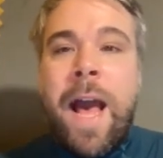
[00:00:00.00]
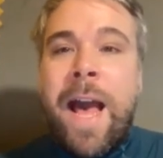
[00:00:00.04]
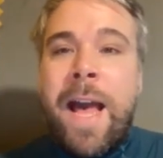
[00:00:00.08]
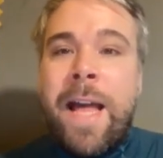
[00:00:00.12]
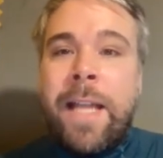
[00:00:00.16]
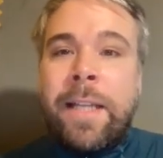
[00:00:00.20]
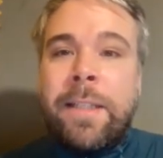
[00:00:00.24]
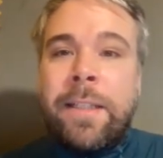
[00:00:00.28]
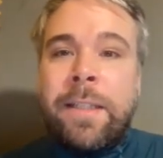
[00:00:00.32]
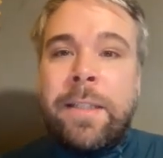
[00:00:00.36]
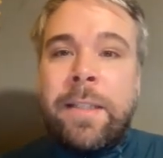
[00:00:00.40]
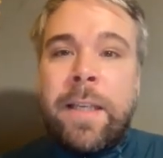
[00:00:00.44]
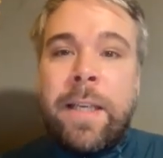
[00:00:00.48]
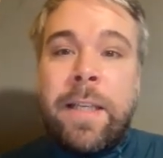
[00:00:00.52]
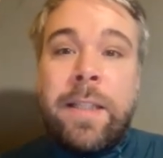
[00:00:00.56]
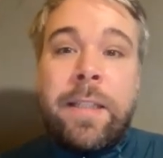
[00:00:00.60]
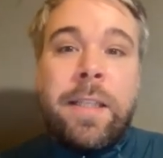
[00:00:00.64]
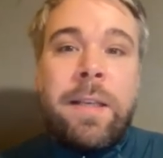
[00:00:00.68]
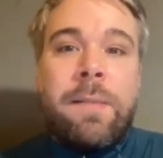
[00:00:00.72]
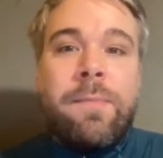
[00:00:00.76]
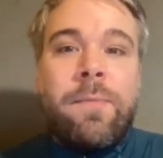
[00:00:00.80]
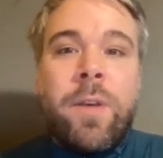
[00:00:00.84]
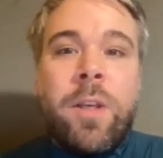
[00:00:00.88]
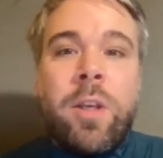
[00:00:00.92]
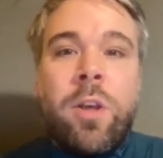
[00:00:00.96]
and
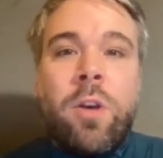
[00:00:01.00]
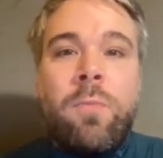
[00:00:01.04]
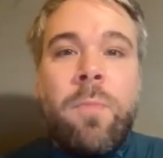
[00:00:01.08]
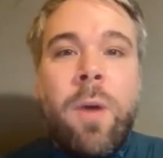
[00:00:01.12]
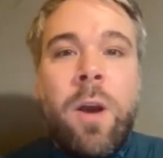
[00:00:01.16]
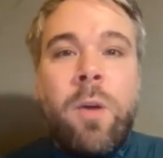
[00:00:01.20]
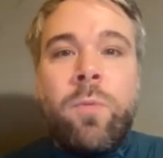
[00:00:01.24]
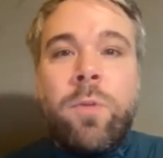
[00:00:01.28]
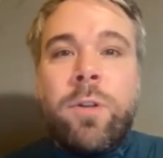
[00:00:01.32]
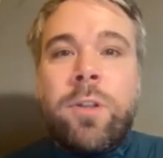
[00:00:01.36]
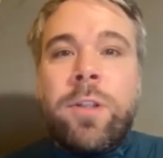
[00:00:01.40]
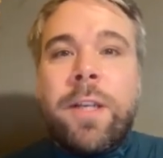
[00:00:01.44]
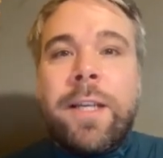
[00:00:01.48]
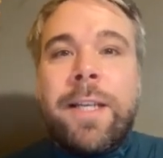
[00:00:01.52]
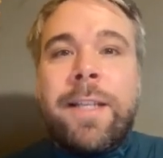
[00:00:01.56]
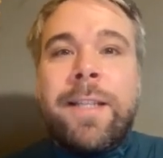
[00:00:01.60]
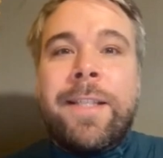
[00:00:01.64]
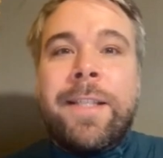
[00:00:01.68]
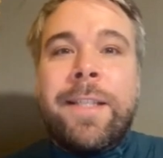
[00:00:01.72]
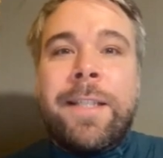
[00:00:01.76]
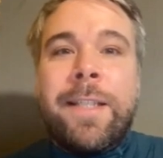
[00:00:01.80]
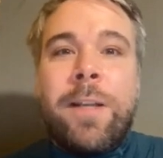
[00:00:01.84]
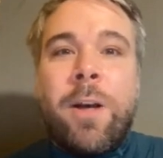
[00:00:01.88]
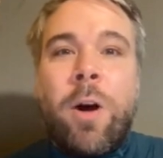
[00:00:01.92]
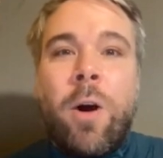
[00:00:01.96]
it's something you might want to
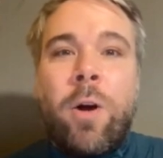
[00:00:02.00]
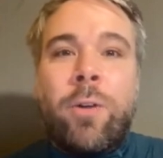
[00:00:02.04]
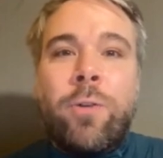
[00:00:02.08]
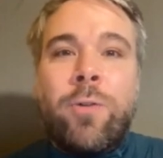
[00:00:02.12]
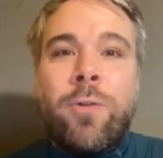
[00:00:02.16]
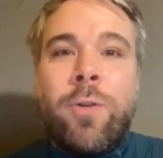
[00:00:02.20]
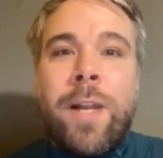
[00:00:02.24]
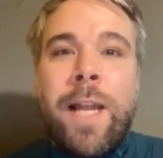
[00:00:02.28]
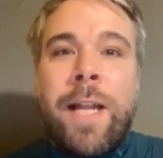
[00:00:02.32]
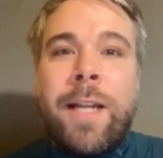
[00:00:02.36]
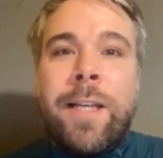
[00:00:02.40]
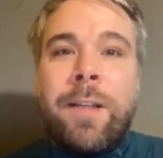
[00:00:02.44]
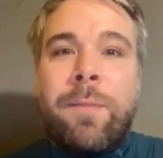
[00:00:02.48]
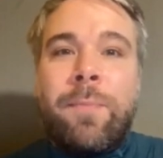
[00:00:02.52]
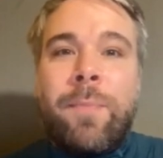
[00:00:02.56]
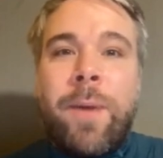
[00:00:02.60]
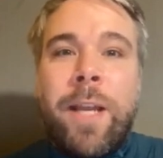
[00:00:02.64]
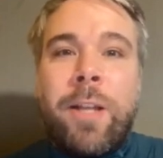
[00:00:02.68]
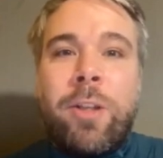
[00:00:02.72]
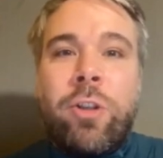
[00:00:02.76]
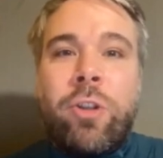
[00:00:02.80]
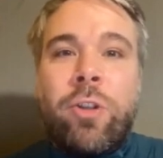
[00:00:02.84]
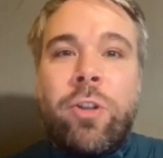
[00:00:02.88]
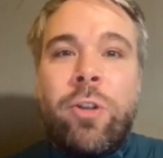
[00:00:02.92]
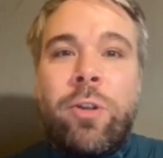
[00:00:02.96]
consider on your landing
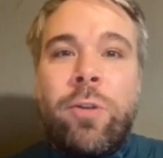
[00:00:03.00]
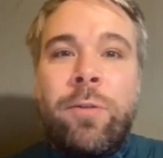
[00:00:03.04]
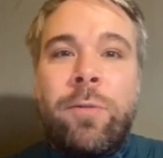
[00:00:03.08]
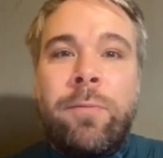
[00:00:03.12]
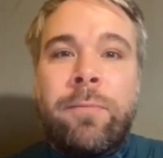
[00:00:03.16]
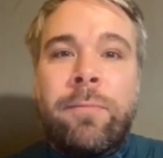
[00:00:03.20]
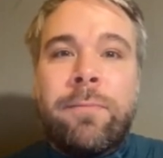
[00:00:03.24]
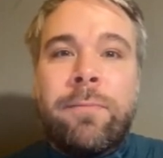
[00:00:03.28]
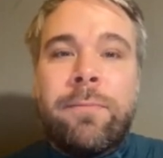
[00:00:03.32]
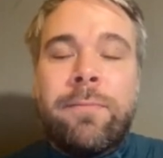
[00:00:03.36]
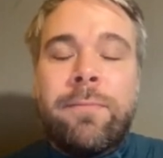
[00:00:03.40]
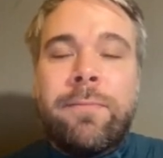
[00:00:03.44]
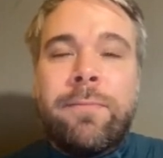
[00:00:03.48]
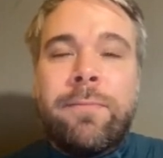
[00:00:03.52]
page too.